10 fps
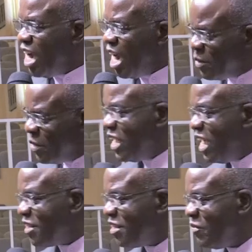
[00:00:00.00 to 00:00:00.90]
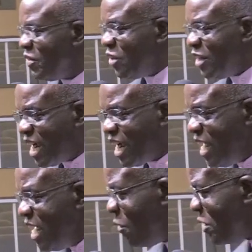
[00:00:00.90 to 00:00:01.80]
upon the earth. So the
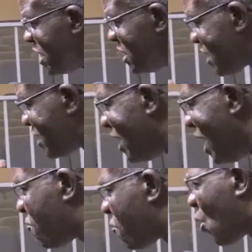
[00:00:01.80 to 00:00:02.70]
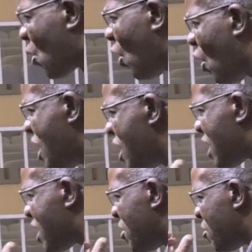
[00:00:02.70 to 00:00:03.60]
garden wasn't just enough. God
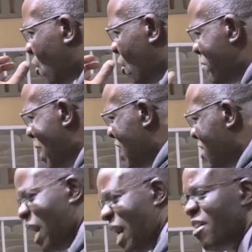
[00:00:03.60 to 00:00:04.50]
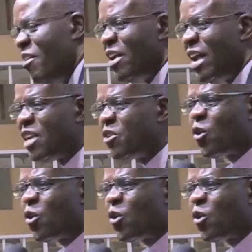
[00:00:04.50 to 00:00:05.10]
commanded man, and